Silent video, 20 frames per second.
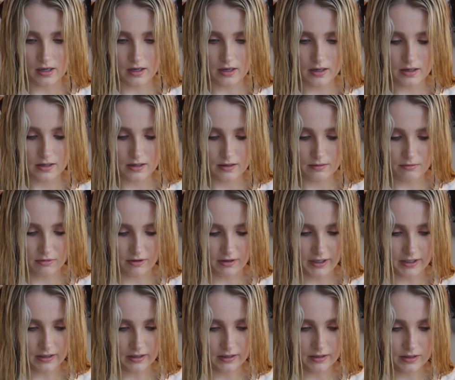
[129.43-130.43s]

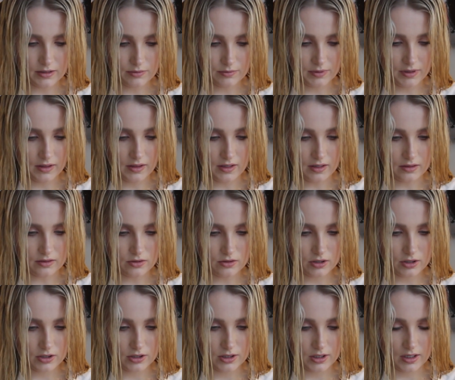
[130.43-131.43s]
Alright, let's read the
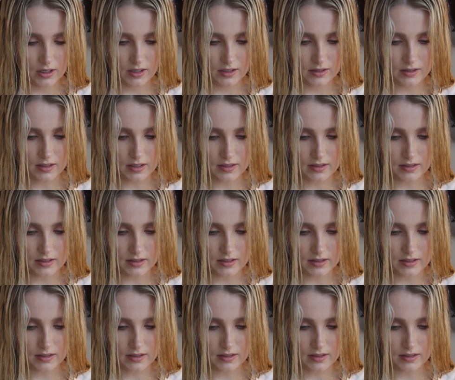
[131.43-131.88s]
instructions.